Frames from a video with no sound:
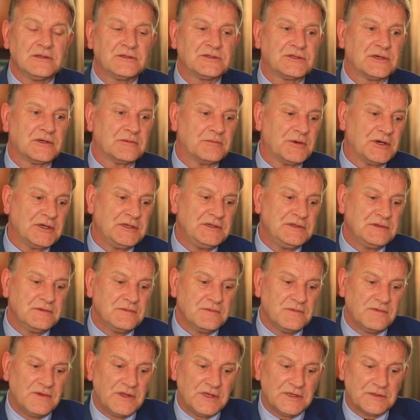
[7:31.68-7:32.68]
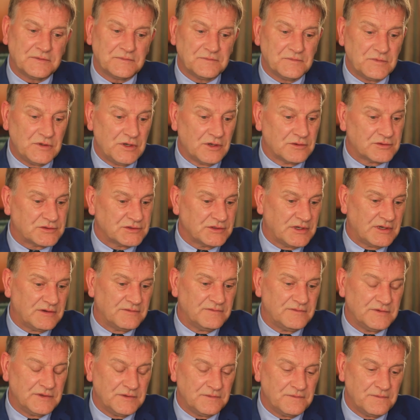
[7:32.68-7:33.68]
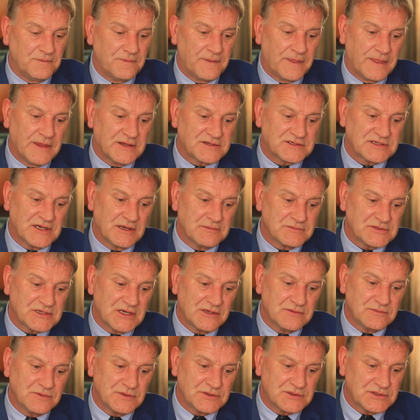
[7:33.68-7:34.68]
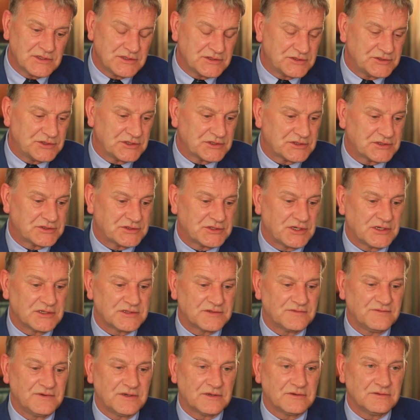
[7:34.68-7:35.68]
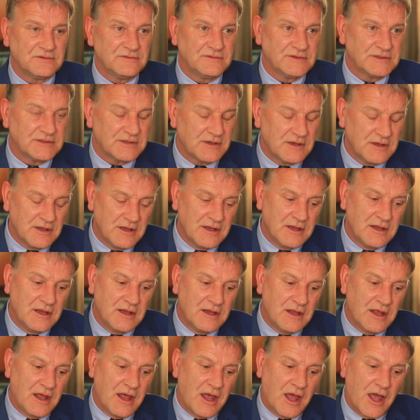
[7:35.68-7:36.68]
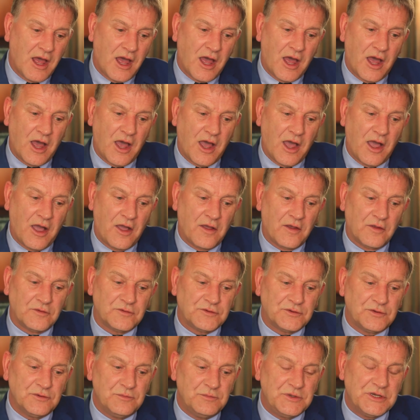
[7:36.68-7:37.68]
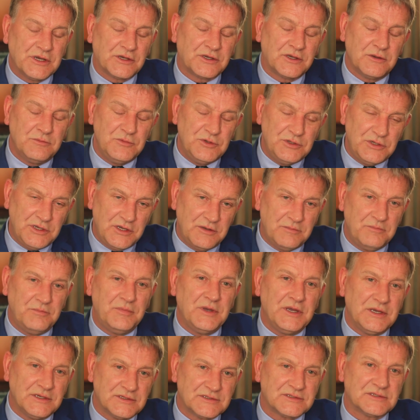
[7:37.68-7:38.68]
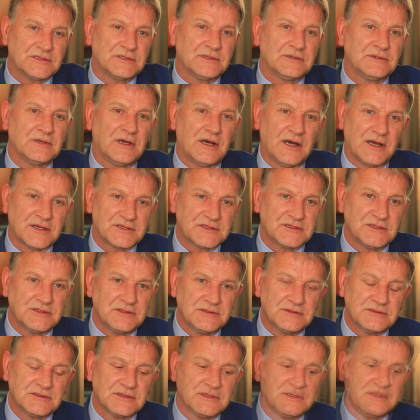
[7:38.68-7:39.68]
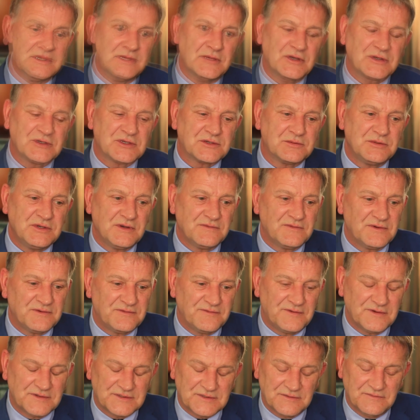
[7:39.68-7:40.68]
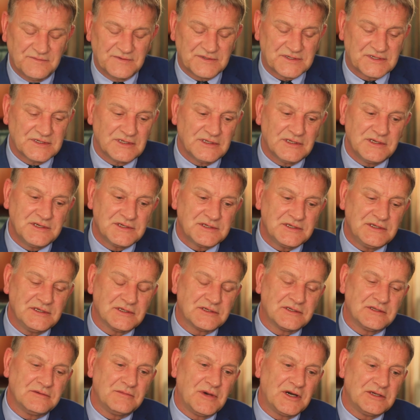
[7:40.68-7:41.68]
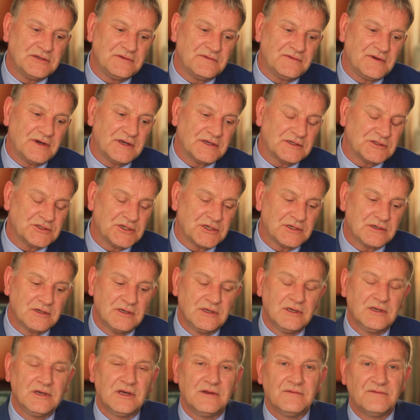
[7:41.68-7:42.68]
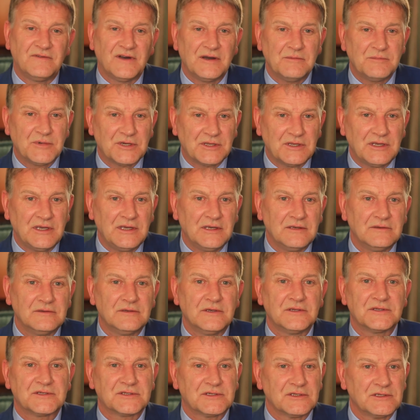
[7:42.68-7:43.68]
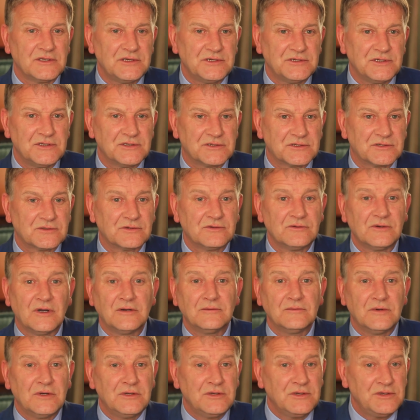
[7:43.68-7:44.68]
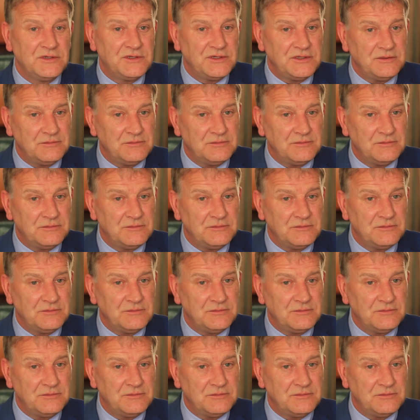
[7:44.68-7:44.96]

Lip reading: turbine there, you also have the Samsung, which is just transferred over to be a community-based asset, because we have the facilities here to manufacture and fabricate installations to go out into